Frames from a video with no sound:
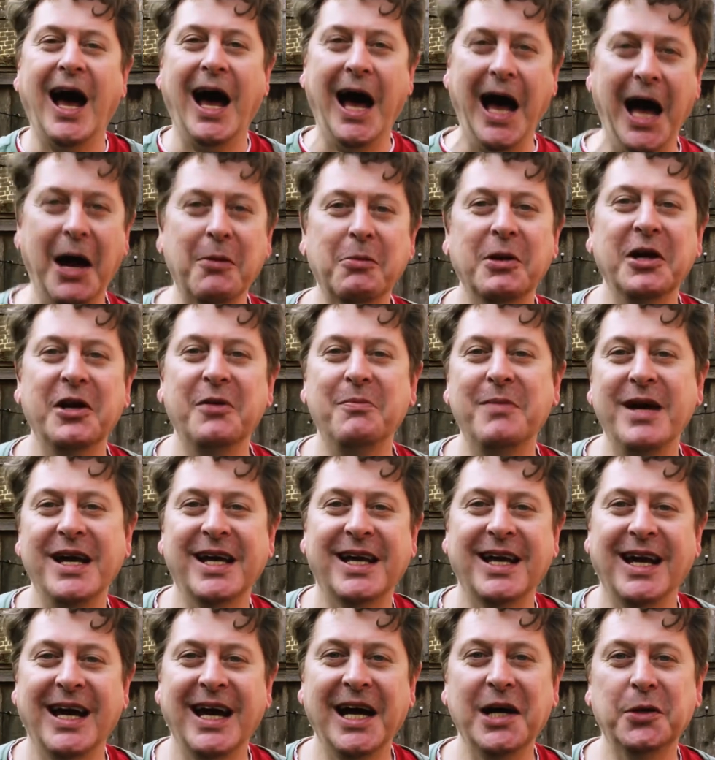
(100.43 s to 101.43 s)
I'm going to make
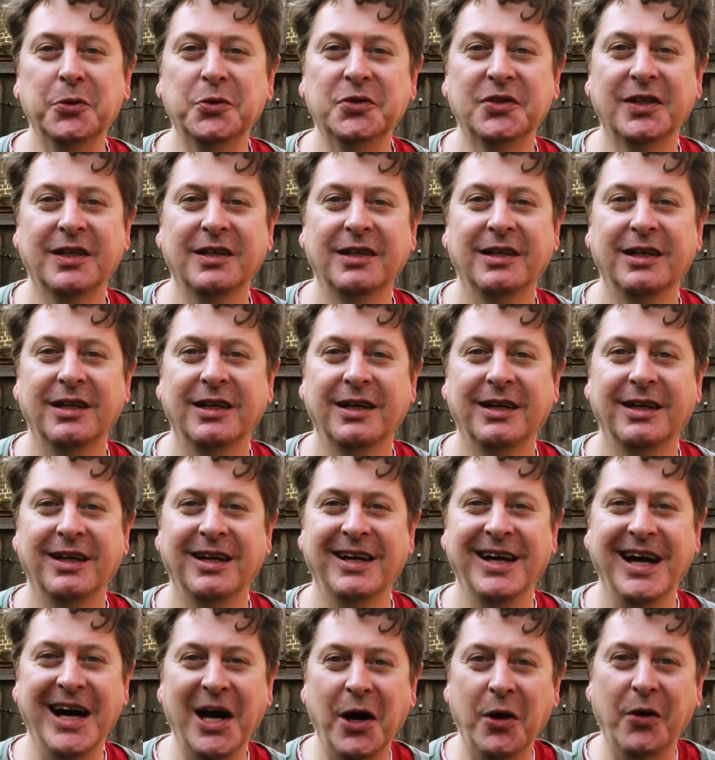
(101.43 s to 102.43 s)
a house
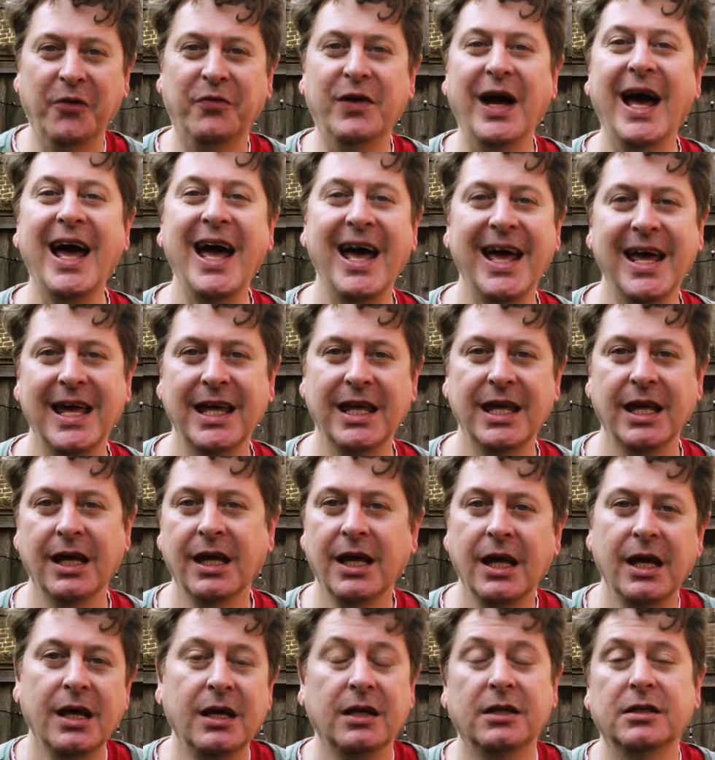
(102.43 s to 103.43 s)
out of hay.
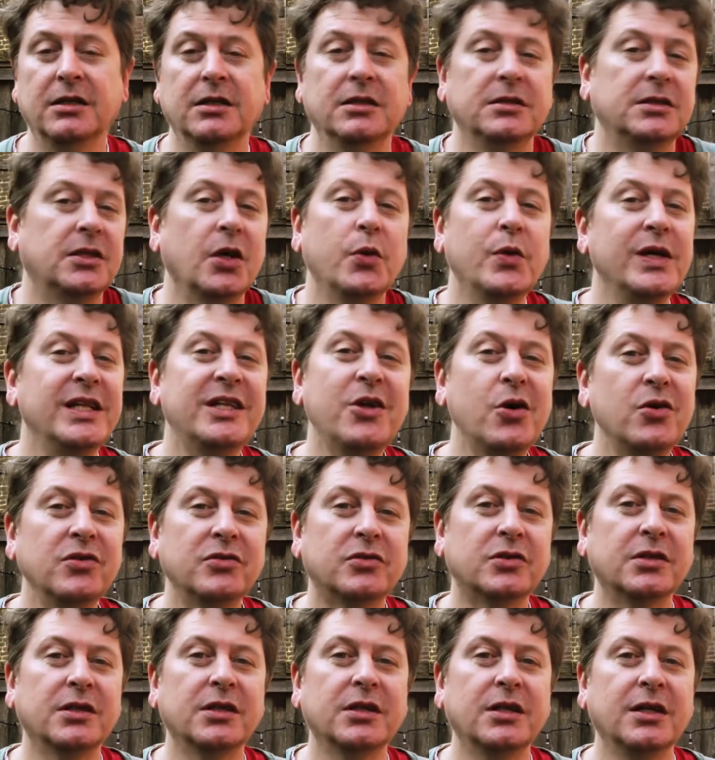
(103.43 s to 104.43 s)
So he
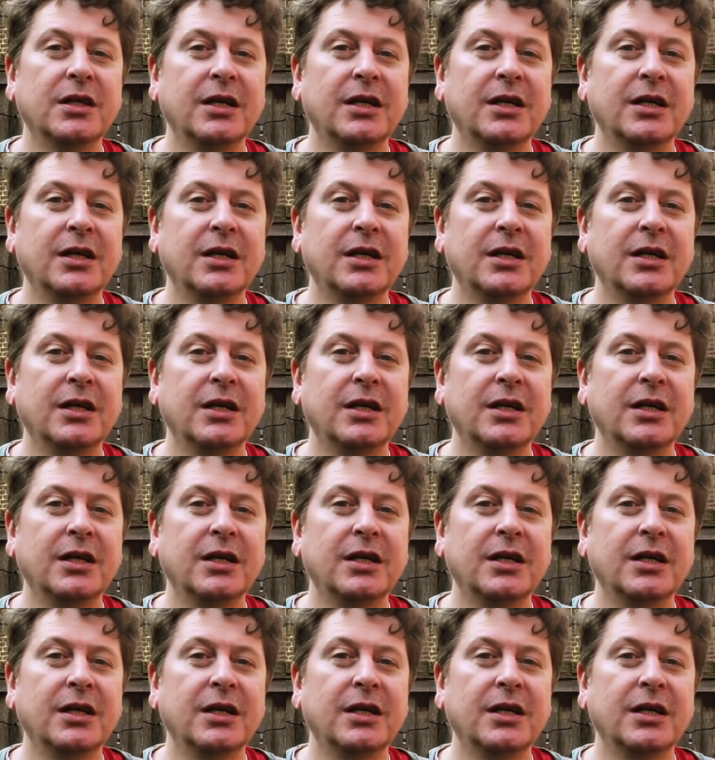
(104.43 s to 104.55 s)
does.